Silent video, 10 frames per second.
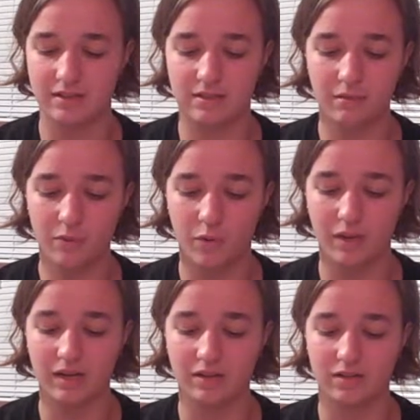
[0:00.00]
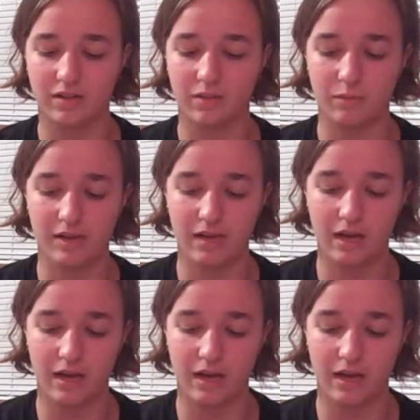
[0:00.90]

at some point during the week.